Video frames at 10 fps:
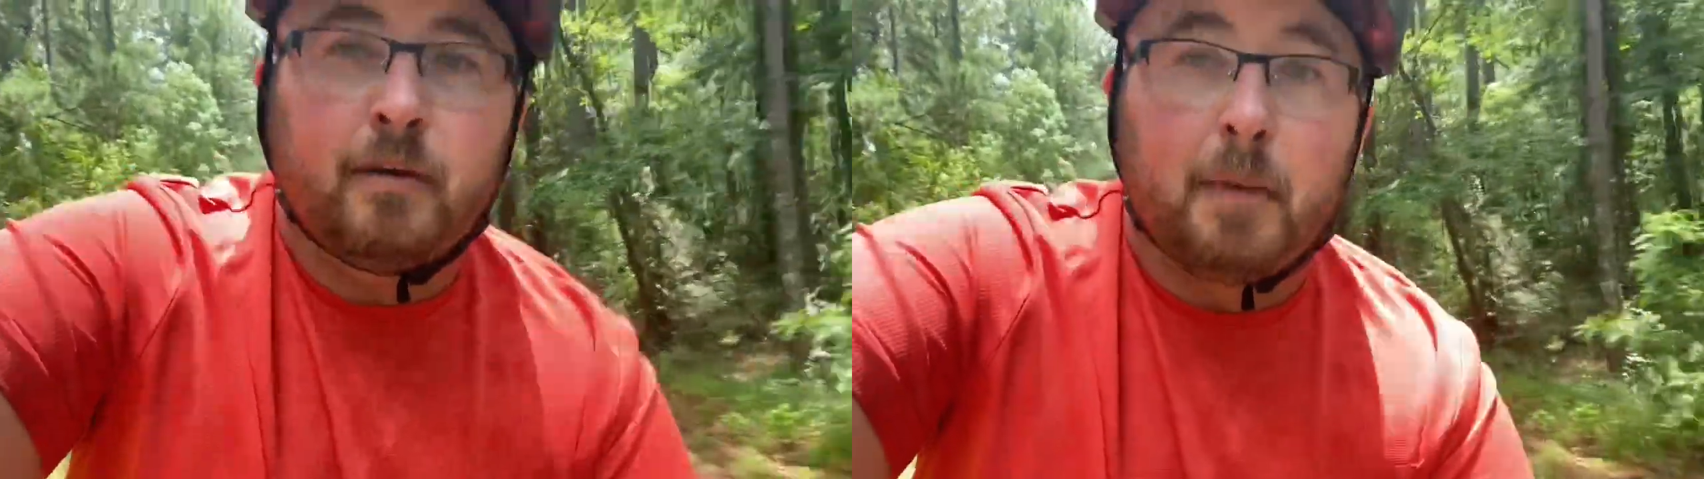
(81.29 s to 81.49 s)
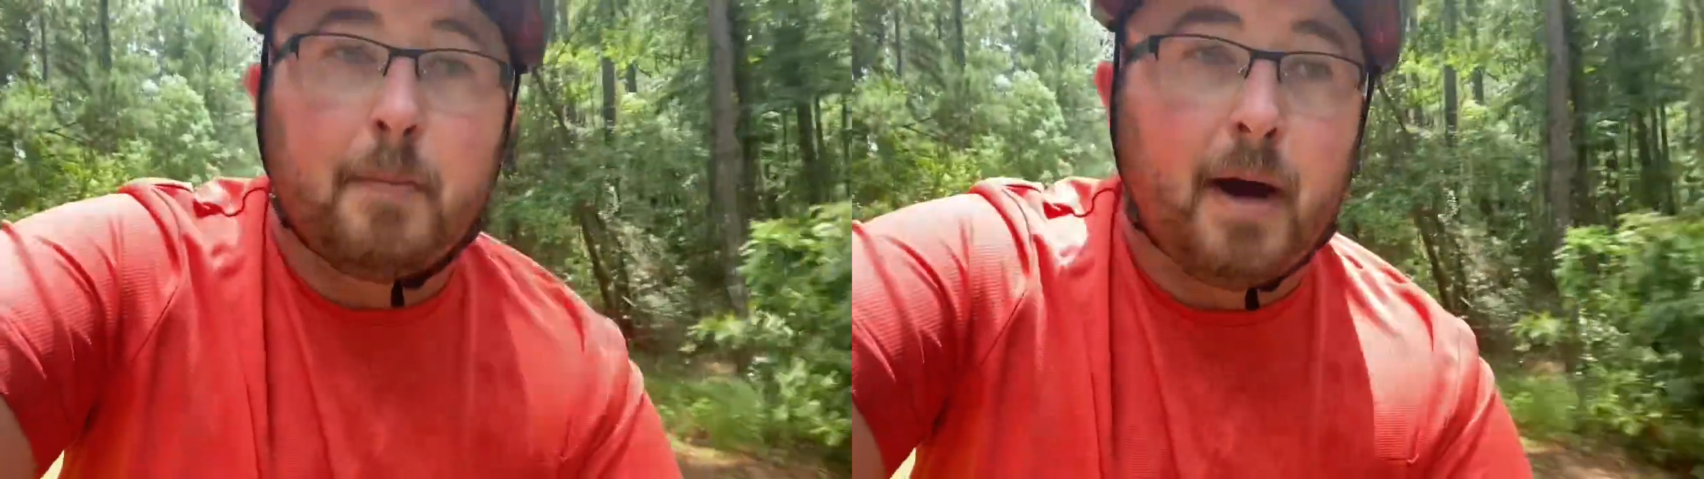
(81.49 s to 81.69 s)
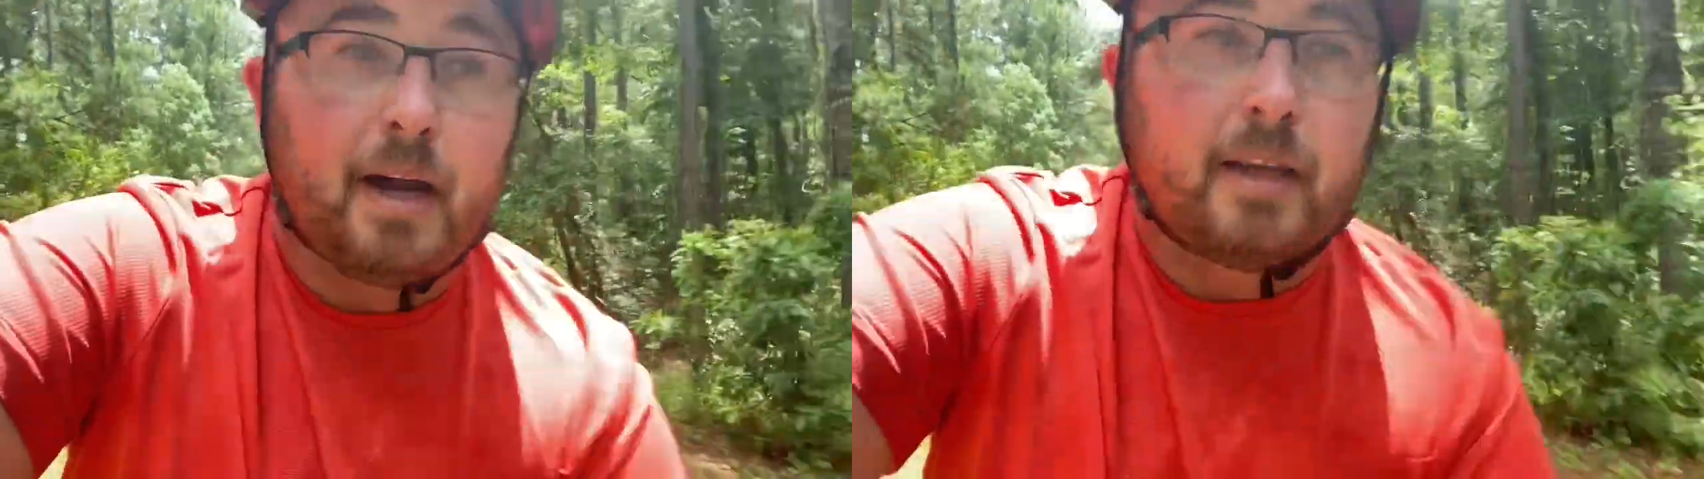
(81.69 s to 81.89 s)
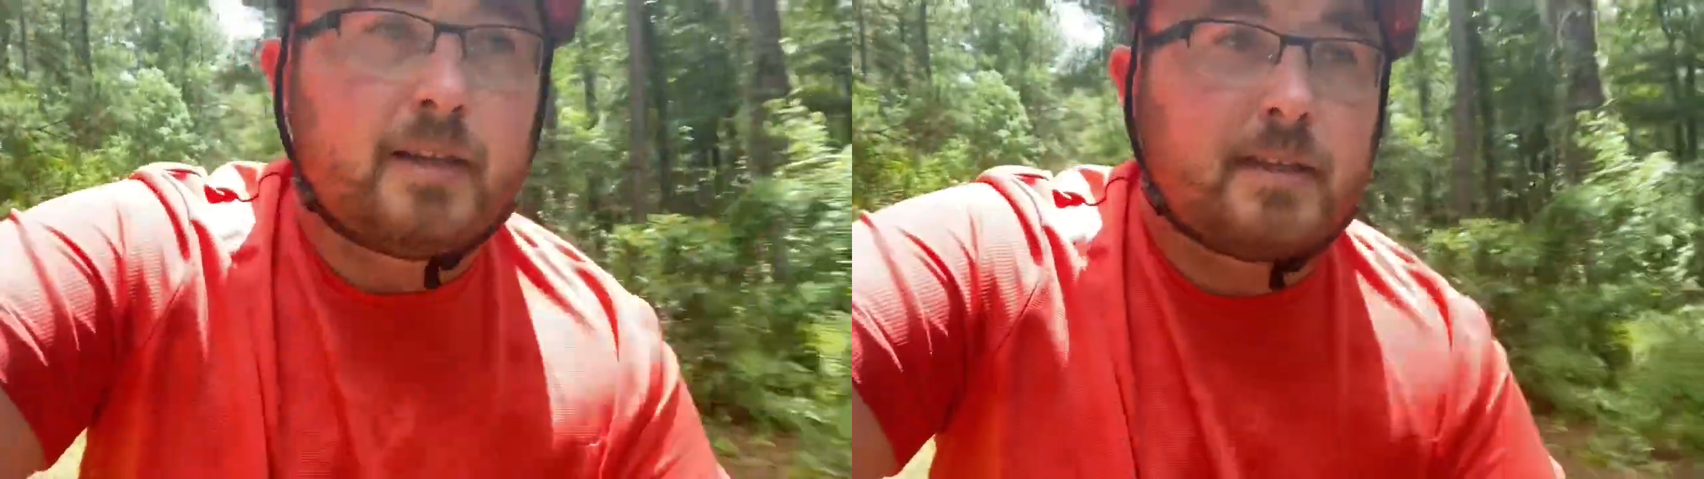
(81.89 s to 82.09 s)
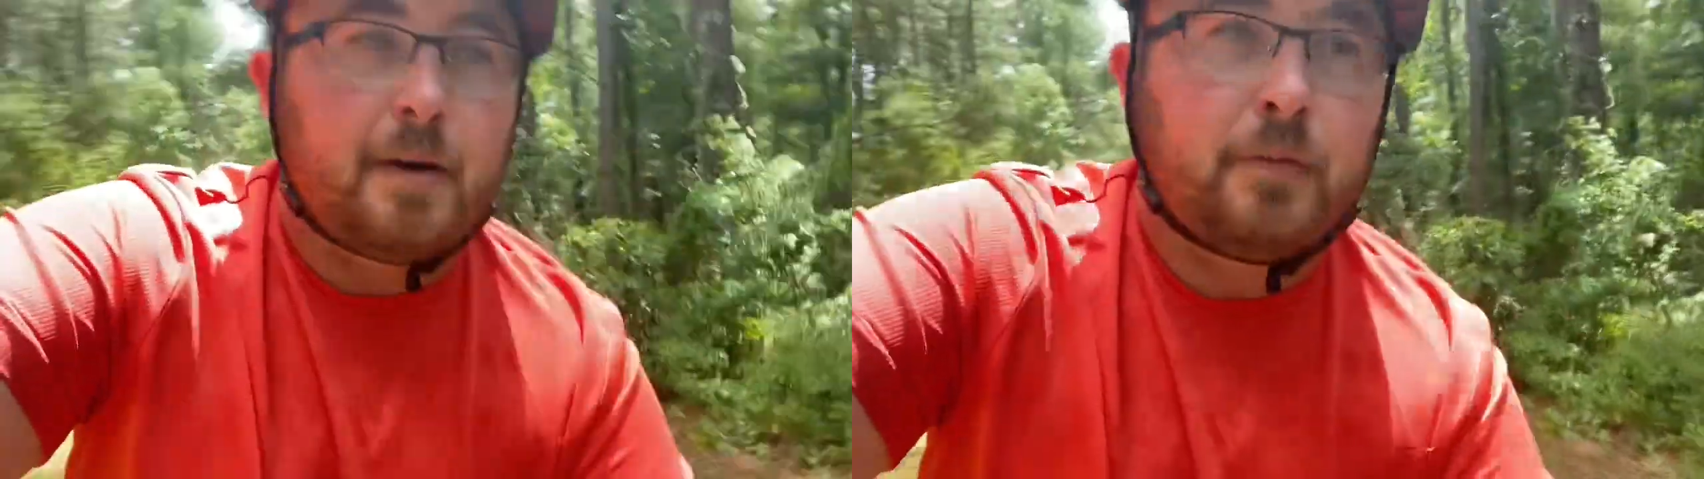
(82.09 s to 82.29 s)
my body
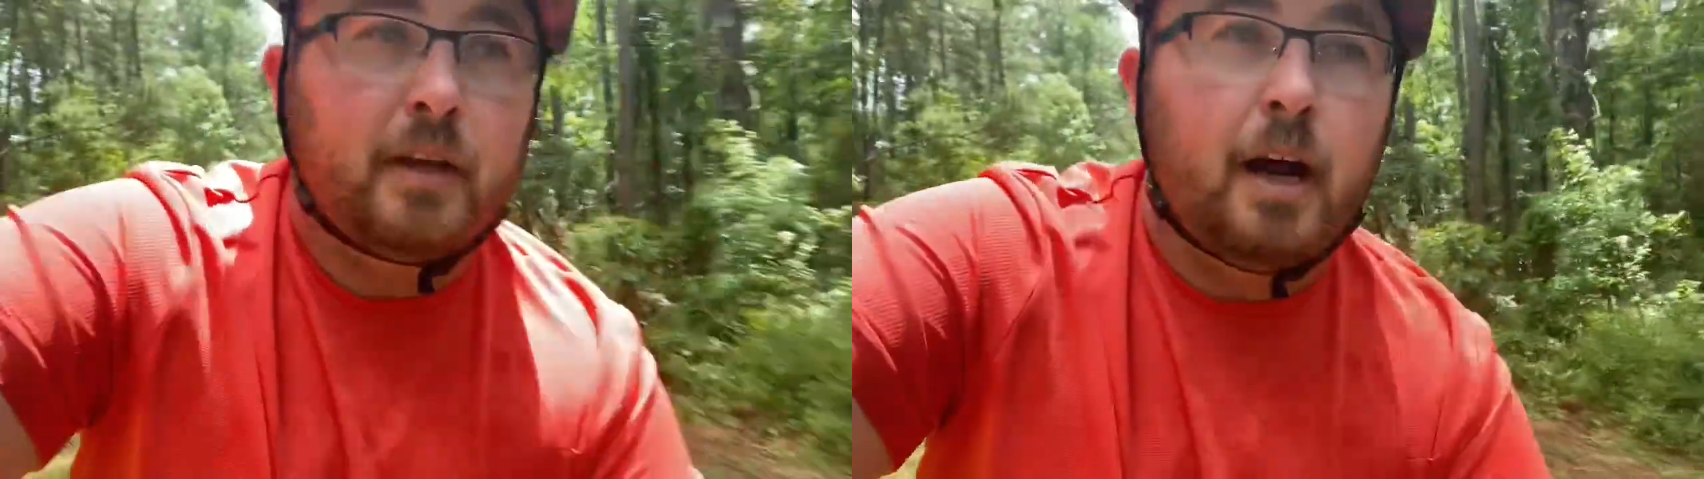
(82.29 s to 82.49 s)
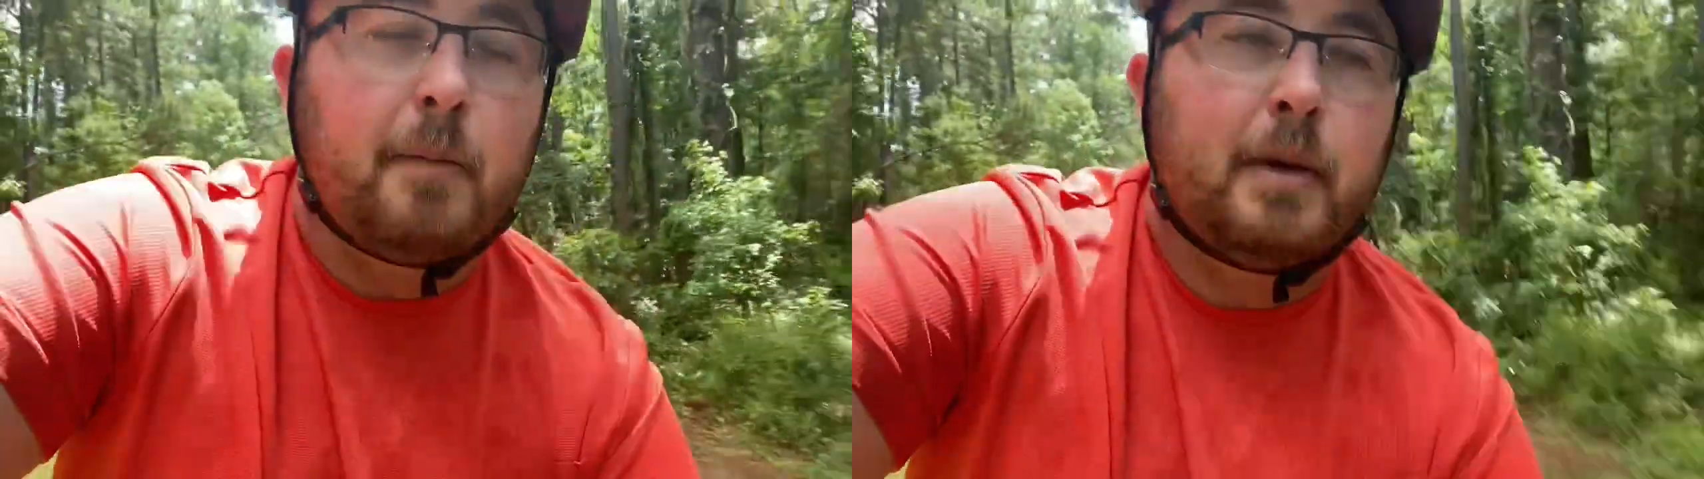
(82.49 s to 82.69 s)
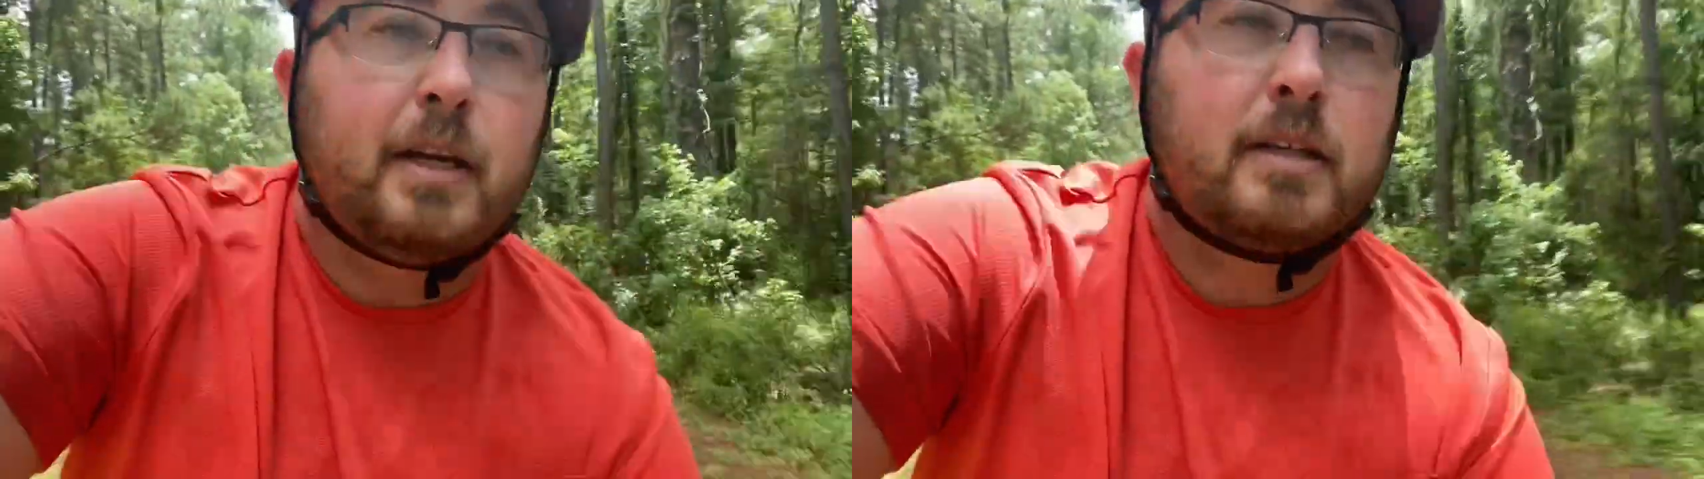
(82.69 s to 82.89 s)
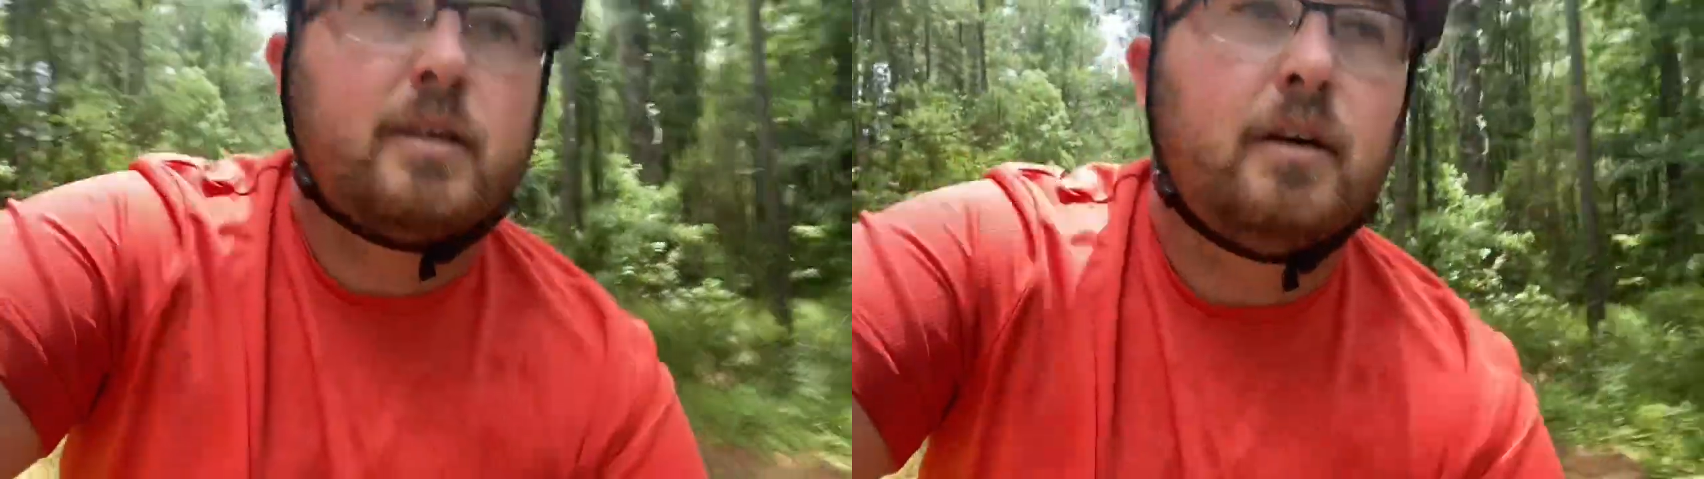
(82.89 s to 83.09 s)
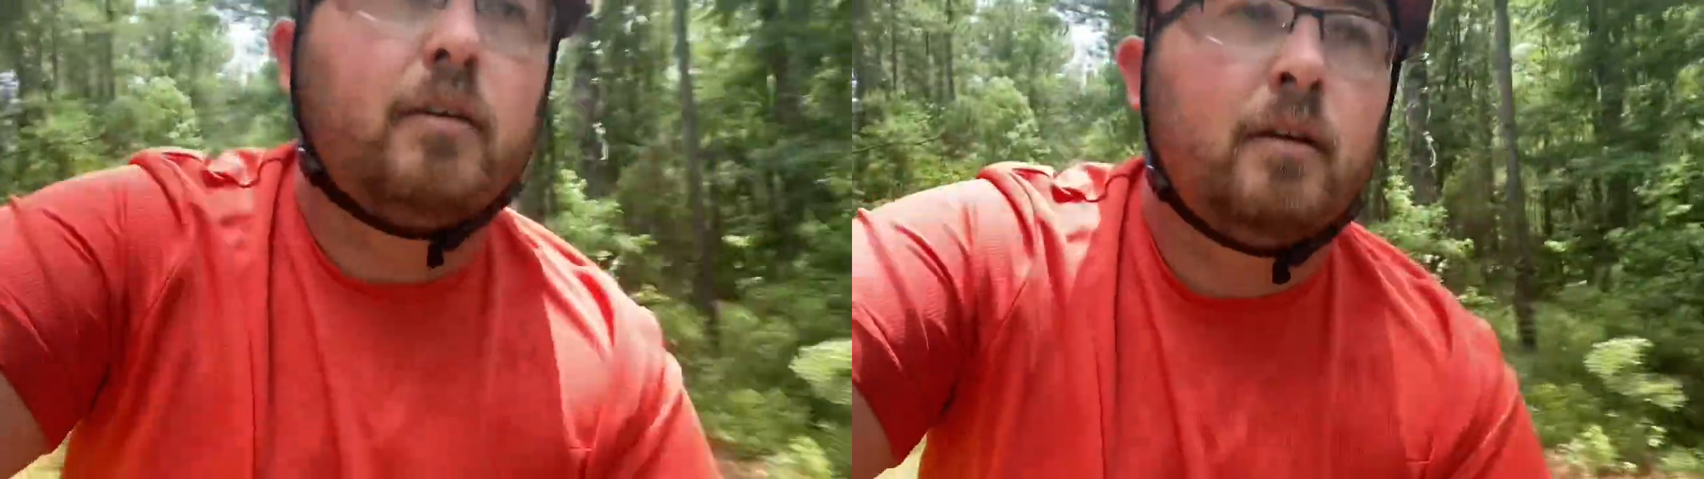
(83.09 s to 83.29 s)
is definitely not being
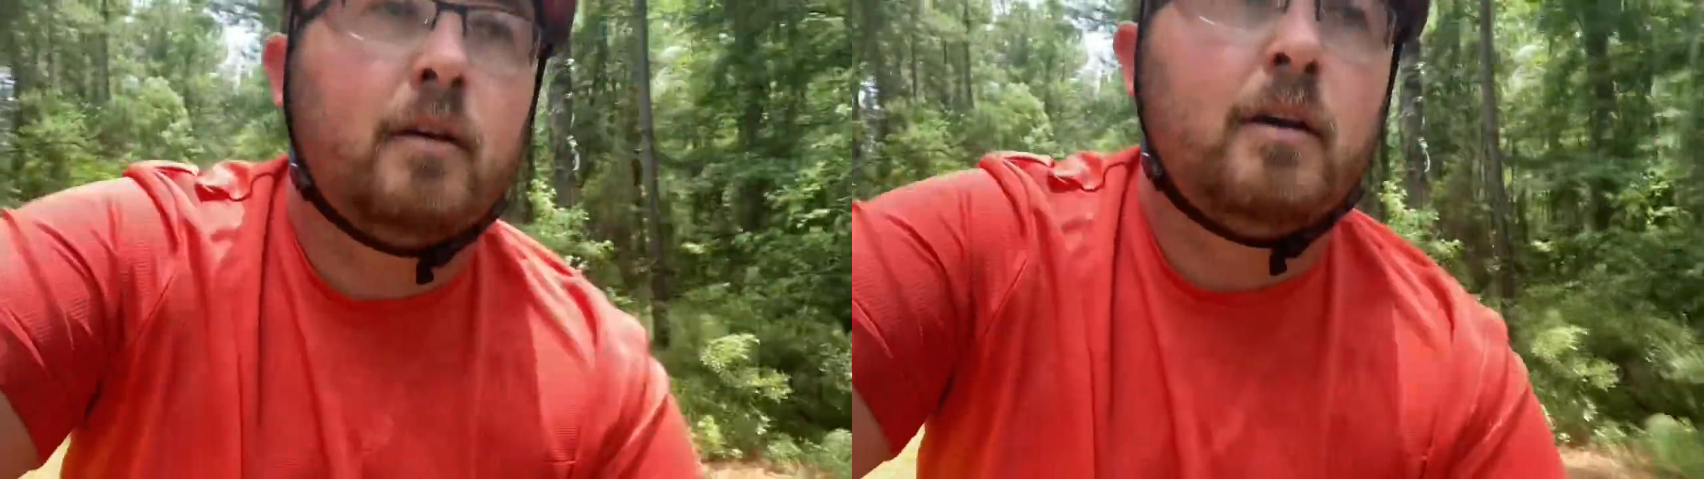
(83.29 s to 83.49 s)
still.